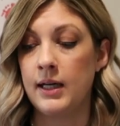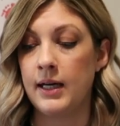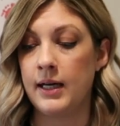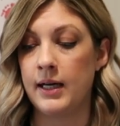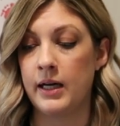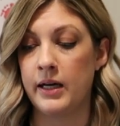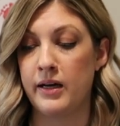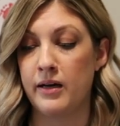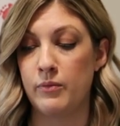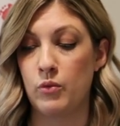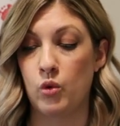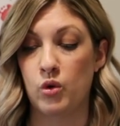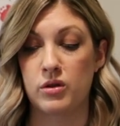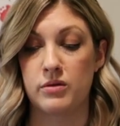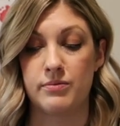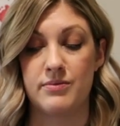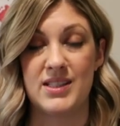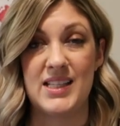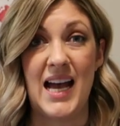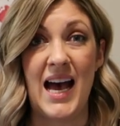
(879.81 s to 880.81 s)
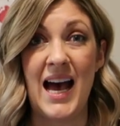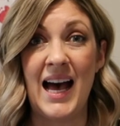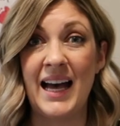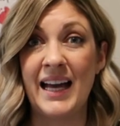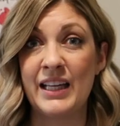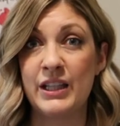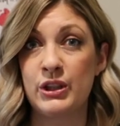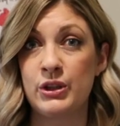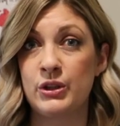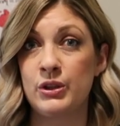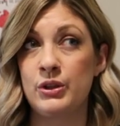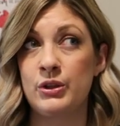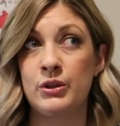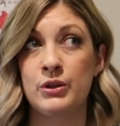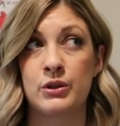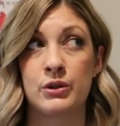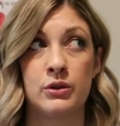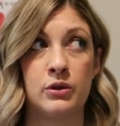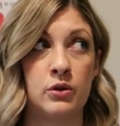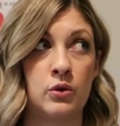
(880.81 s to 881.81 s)
or tile
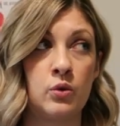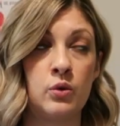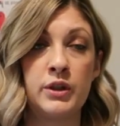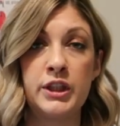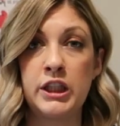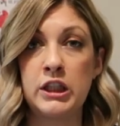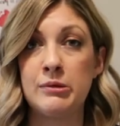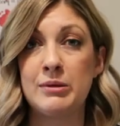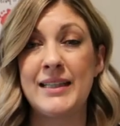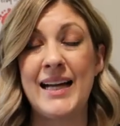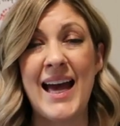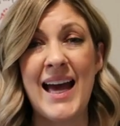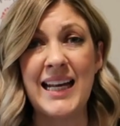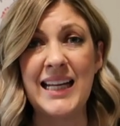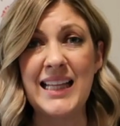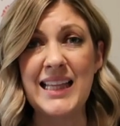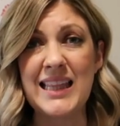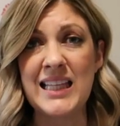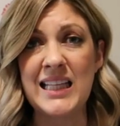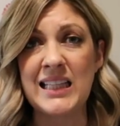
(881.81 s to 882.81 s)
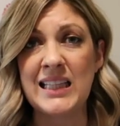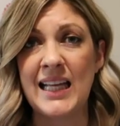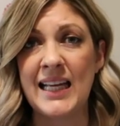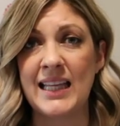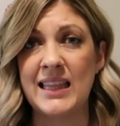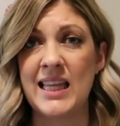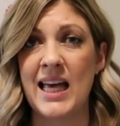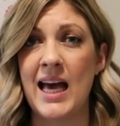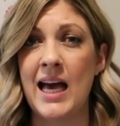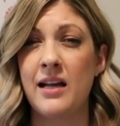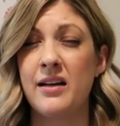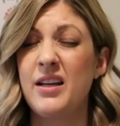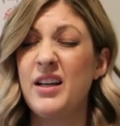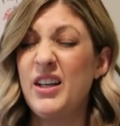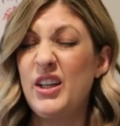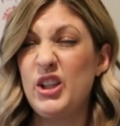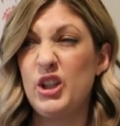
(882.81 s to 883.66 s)
or linoleum or anything like that,